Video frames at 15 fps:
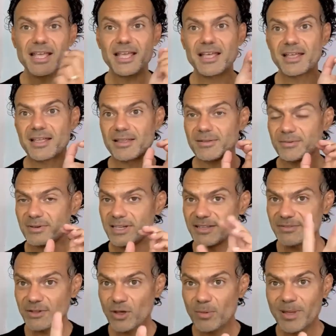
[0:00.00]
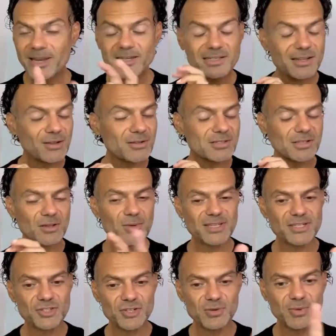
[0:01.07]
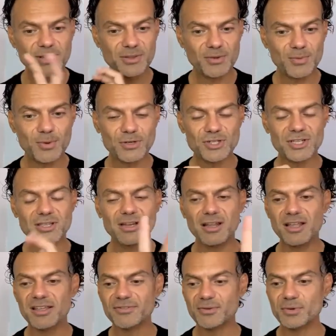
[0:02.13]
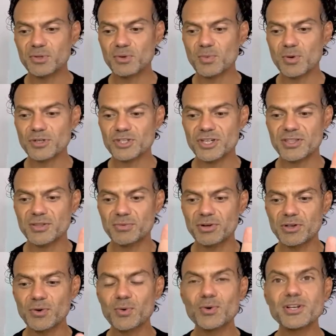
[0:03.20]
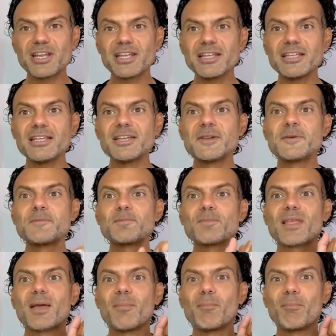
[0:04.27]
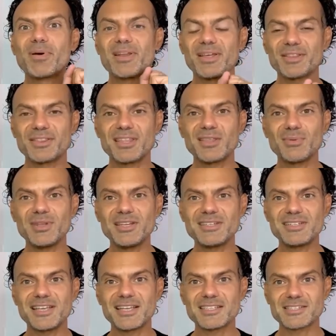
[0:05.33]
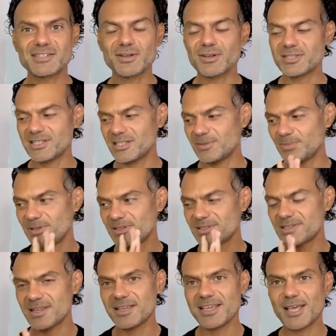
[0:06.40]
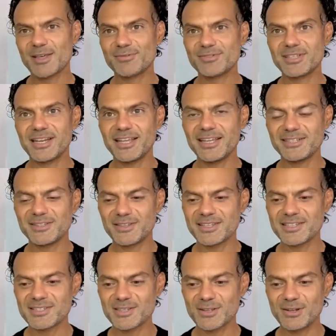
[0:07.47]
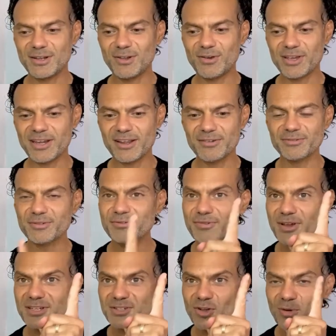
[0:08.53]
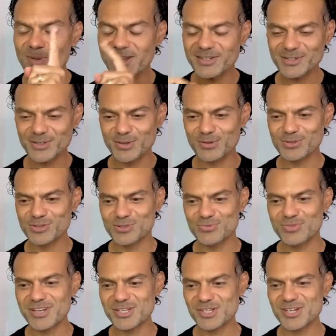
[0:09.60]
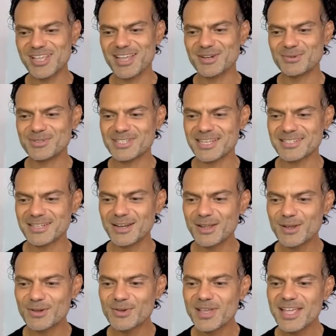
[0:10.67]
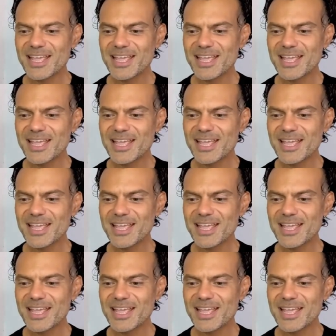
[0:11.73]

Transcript: Uh, leave a comment, ask a question, whether you're watching the live or you're watching the recording but I think we need to get started because I have delayed this long enough. First comment goes to Rich again, who says hello.